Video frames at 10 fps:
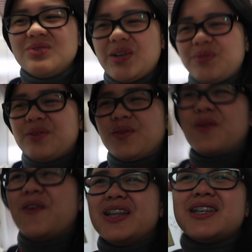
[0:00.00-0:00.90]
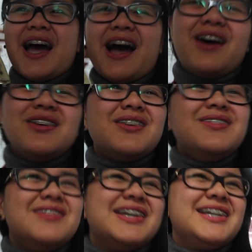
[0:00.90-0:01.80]
when we went out.
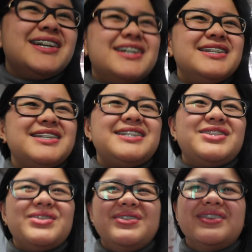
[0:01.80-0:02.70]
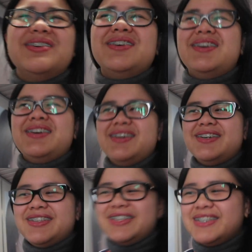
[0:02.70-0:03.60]
Oh my gosh, it's so
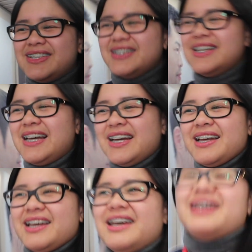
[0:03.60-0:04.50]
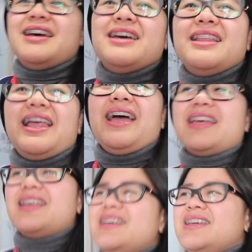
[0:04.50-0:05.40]
cold.
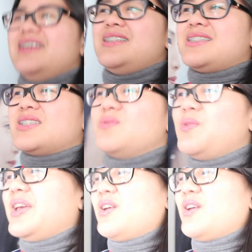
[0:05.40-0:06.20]
Like, it's way